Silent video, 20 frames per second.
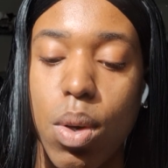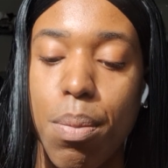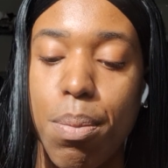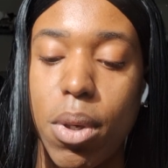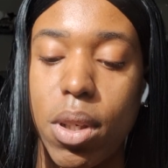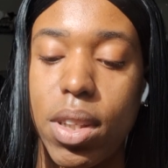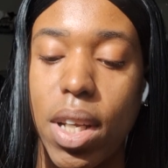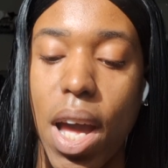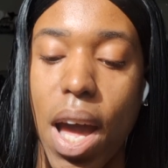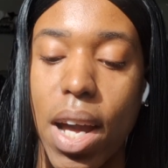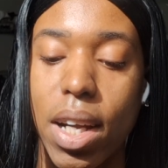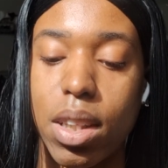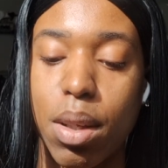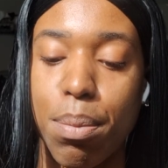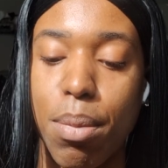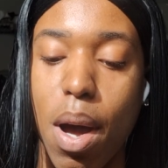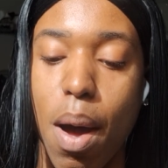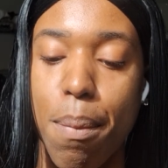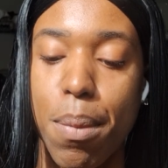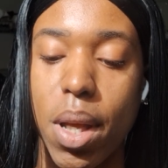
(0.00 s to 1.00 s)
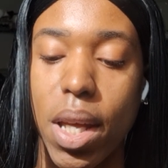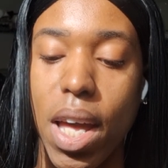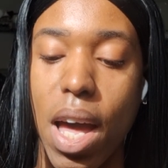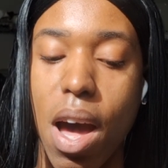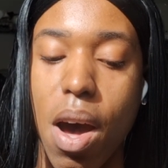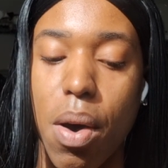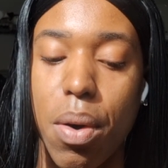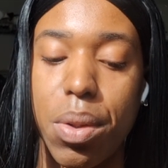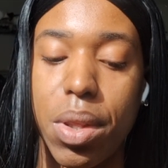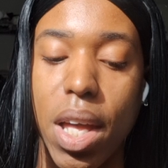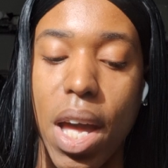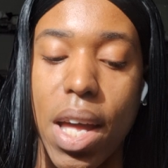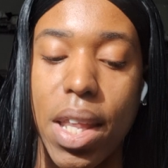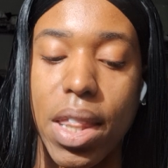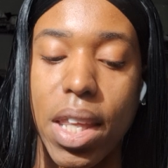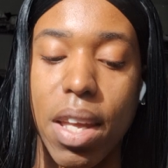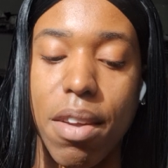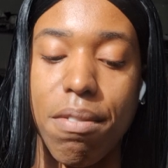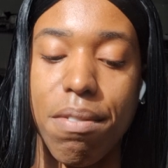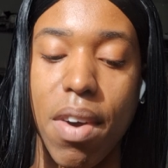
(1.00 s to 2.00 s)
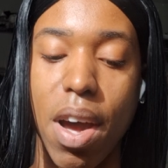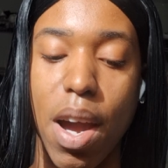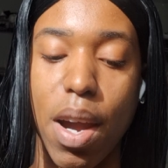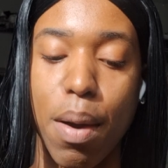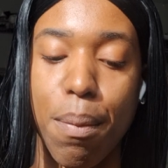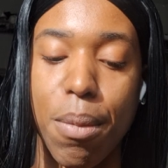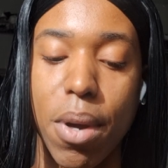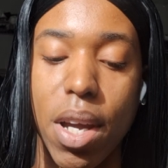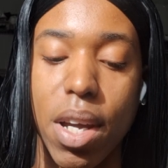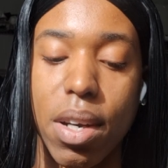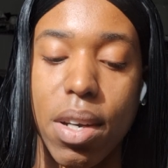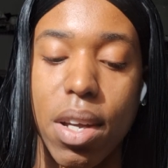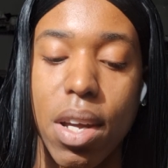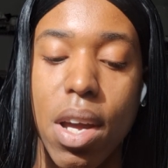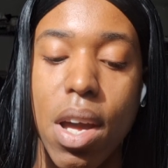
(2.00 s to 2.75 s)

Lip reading: protect public health and the environment.